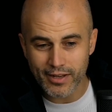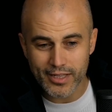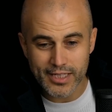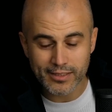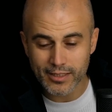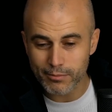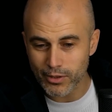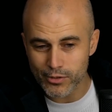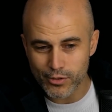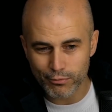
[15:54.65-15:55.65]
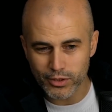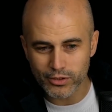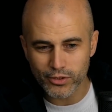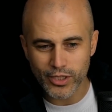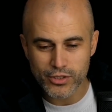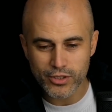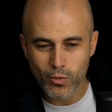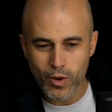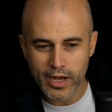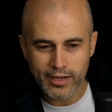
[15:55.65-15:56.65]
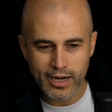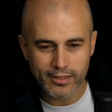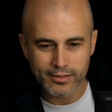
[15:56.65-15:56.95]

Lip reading: in Italy, but also a few international one like